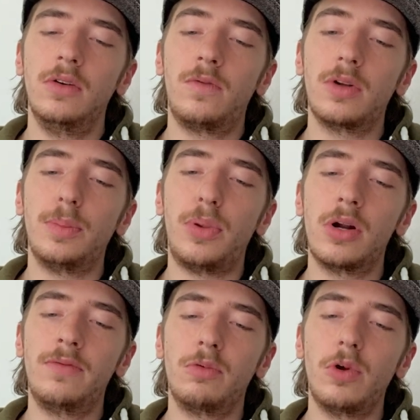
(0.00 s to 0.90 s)
Four, the
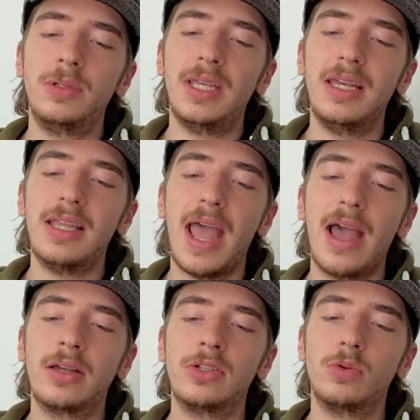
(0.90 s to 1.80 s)
part of a rotating
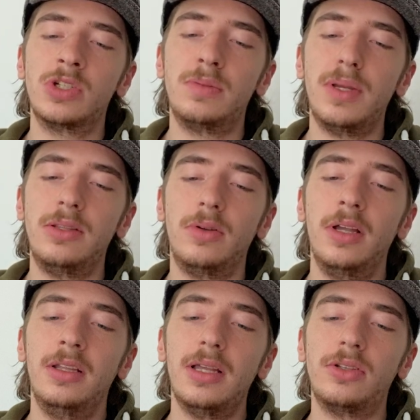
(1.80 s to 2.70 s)
axle or
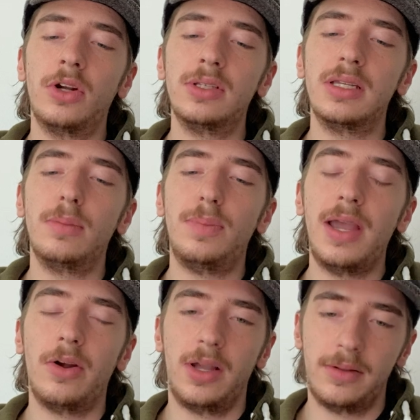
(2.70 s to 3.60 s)
spindle that turns in a
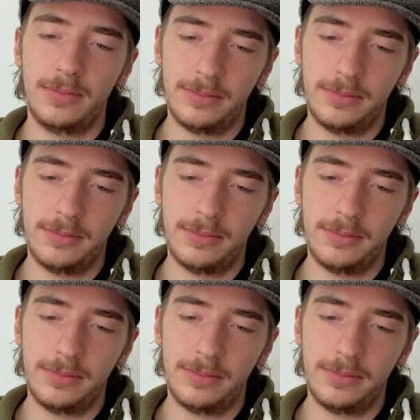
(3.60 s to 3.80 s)
bearing.